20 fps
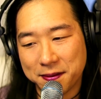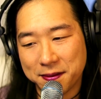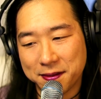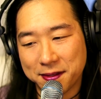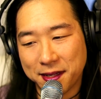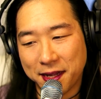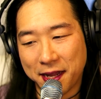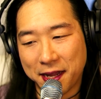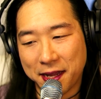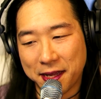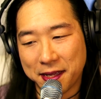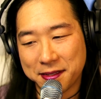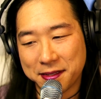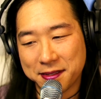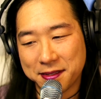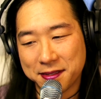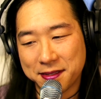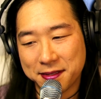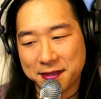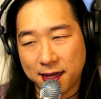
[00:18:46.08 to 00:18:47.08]

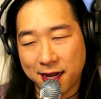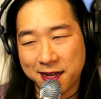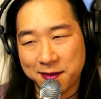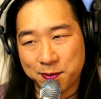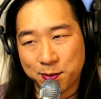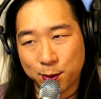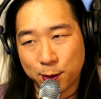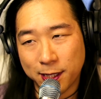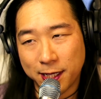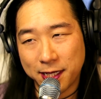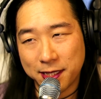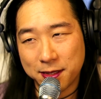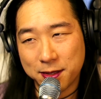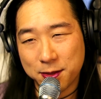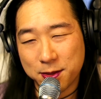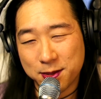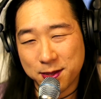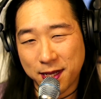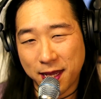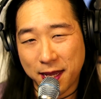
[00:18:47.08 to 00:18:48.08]
And I played
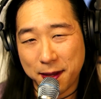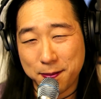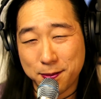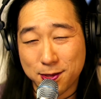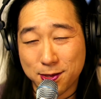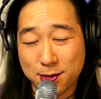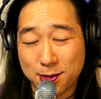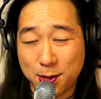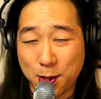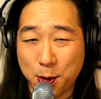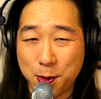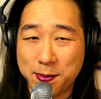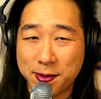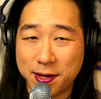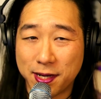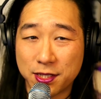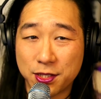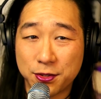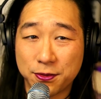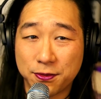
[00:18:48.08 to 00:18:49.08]
those games so
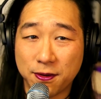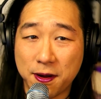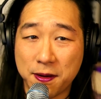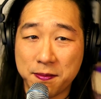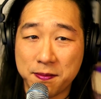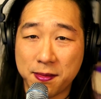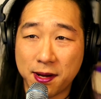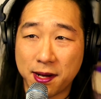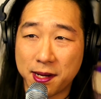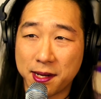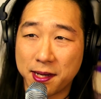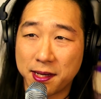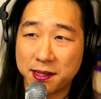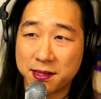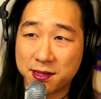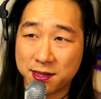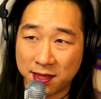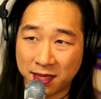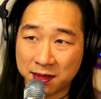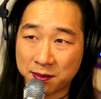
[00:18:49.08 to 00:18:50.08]
much from my
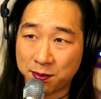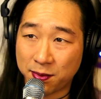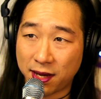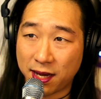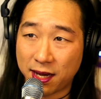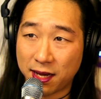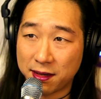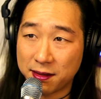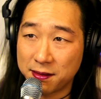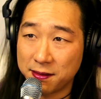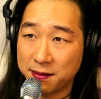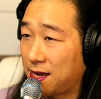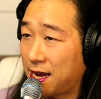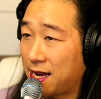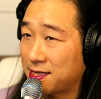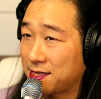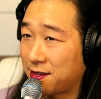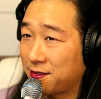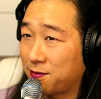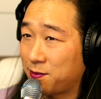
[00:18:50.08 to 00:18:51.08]
sick bed
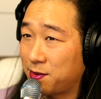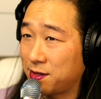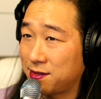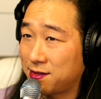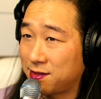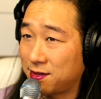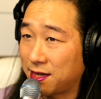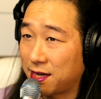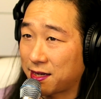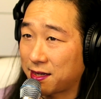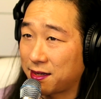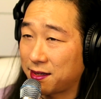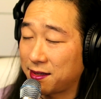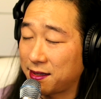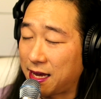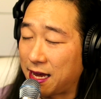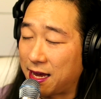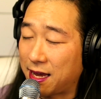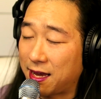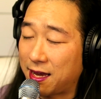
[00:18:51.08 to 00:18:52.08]
as I've been sick,
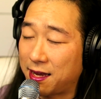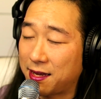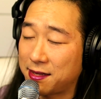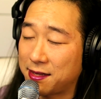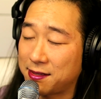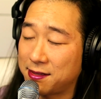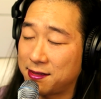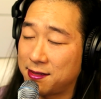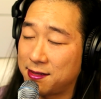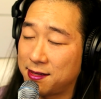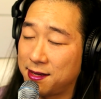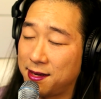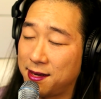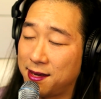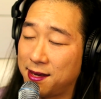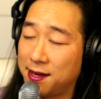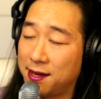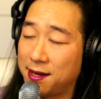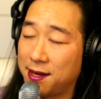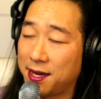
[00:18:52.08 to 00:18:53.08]
and
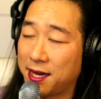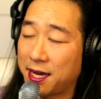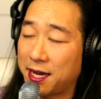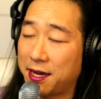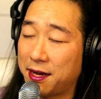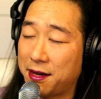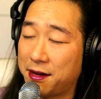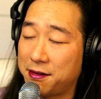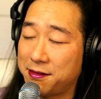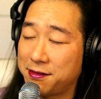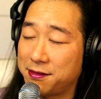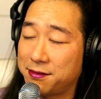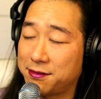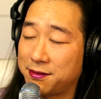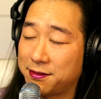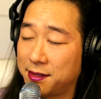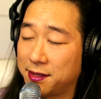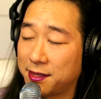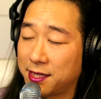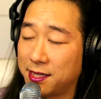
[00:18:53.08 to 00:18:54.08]
have
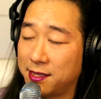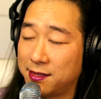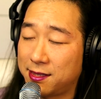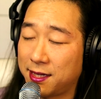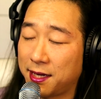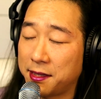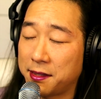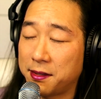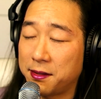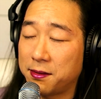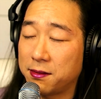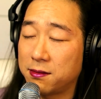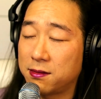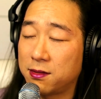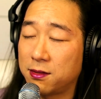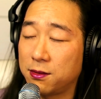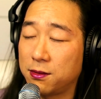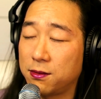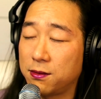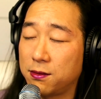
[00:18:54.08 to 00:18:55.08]
continued
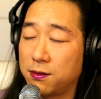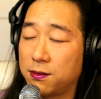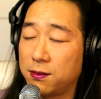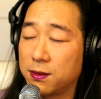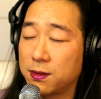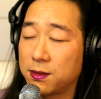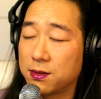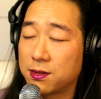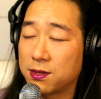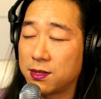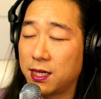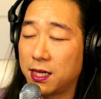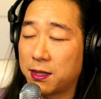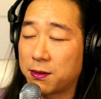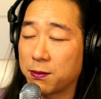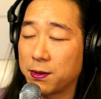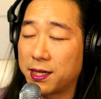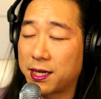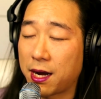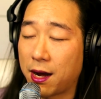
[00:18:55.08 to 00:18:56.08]
to seek
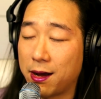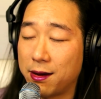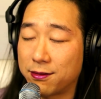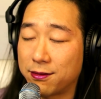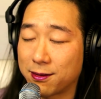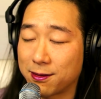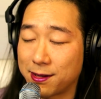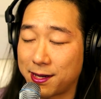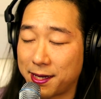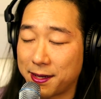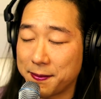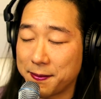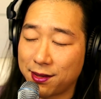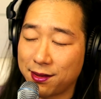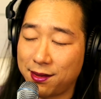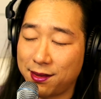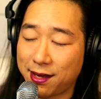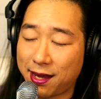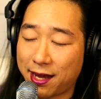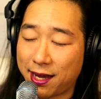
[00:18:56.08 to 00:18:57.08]
recovery,
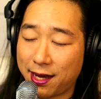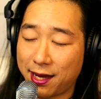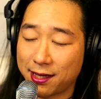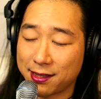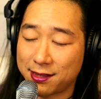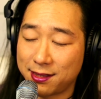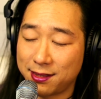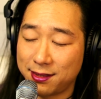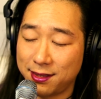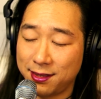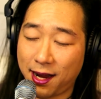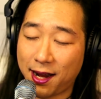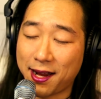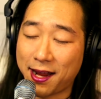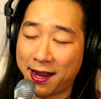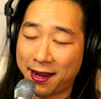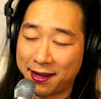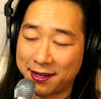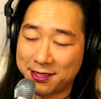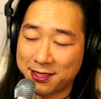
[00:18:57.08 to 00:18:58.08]
that I
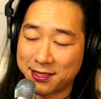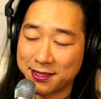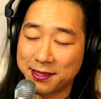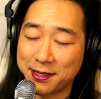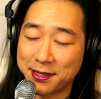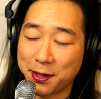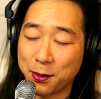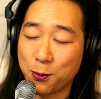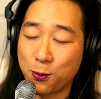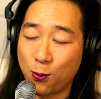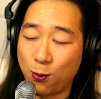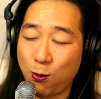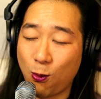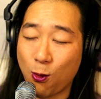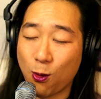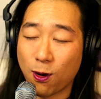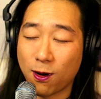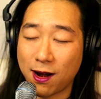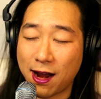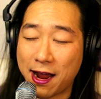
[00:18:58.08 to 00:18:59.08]
actually
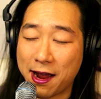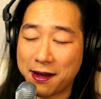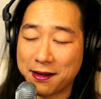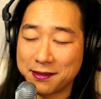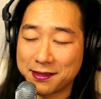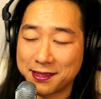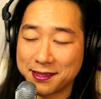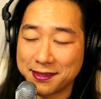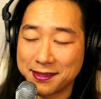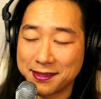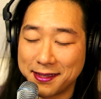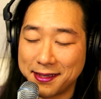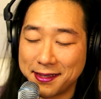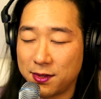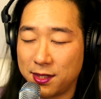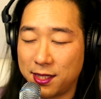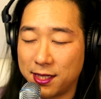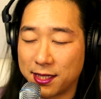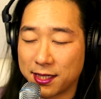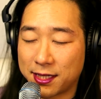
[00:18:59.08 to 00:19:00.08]
wore out
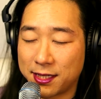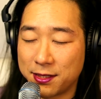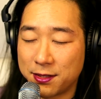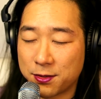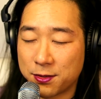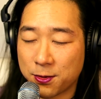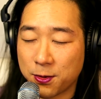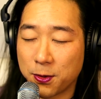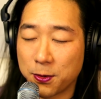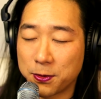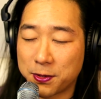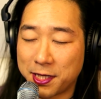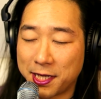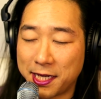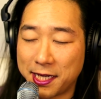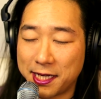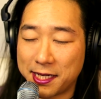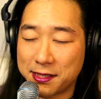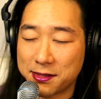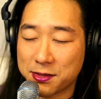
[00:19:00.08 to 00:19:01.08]
the control
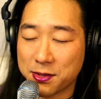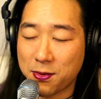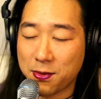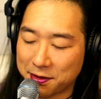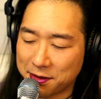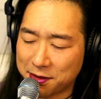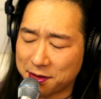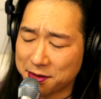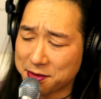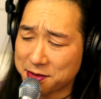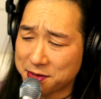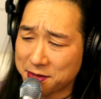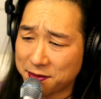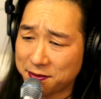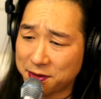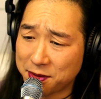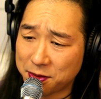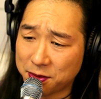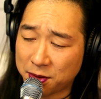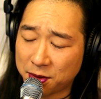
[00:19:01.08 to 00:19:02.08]
keys on those of
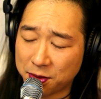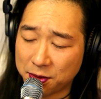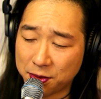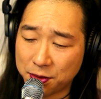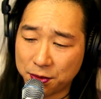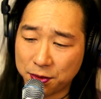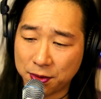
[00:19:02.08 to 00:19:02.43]
you who